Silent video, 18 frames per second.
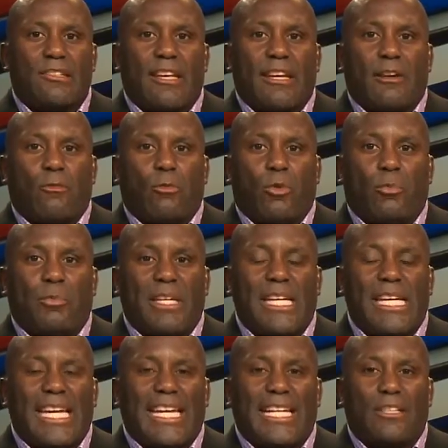They will
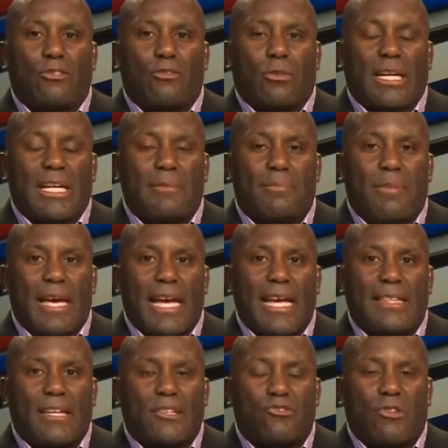be in Green
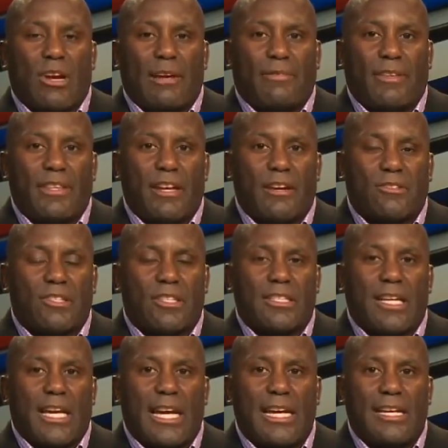Bay. They traveled there
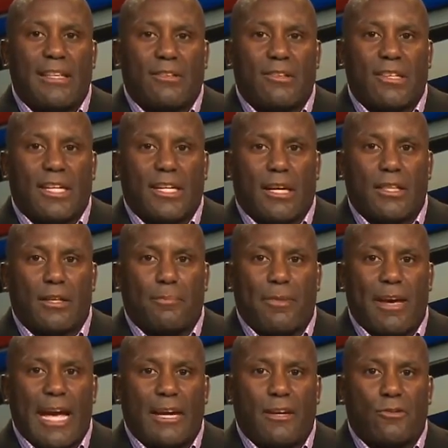today. They'll take on the
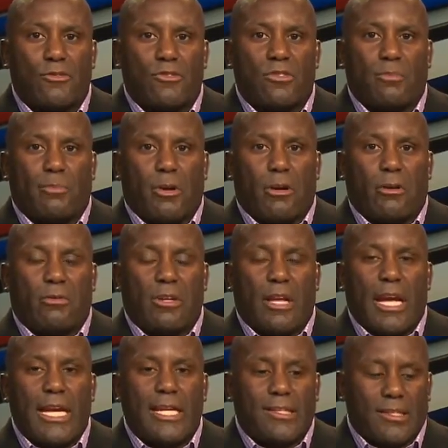Packers tomorrow
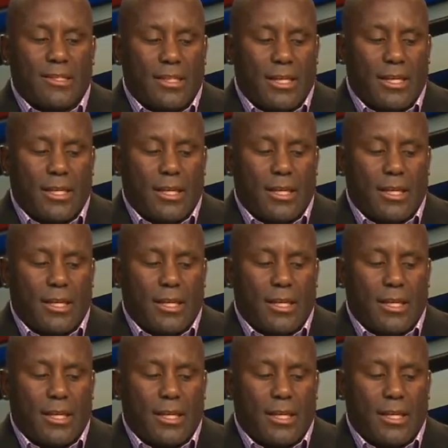night.